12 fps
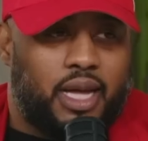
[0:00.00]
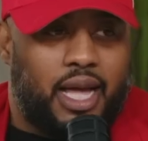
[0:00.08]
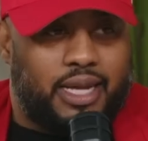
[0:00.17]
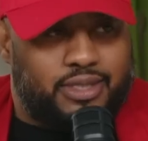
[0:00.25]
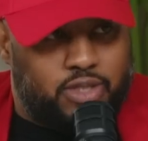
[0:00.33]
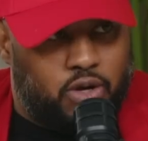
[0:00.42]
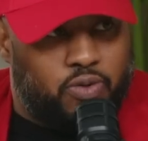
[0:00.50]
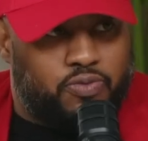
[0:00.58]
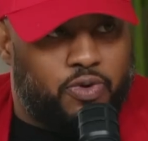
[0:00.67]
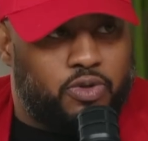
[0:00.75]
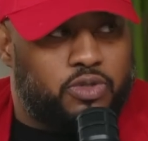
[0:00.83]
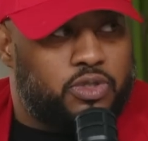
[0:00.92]
I asked Joe
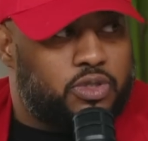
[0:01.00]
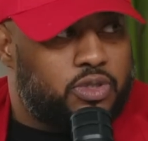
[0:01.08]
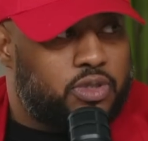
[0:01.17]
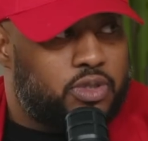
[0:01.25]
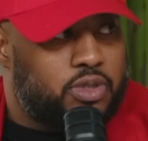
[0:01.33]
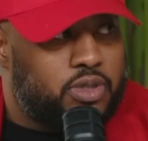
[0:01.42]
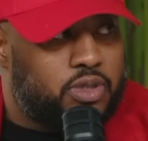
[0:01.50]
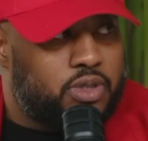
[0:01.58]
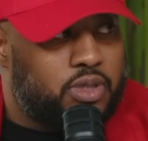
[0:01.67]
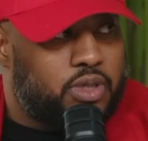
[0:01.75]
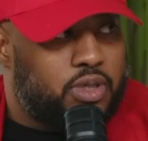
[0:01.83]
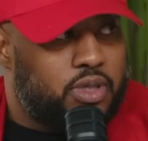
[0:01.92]
first. I don't
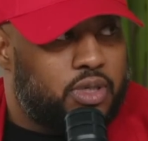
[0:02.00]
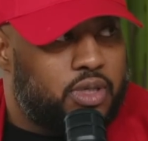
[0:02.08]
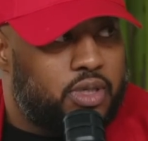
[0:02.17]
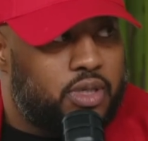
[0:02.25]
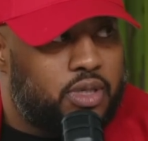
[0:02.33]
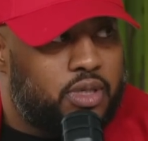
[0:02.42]
think. Like, I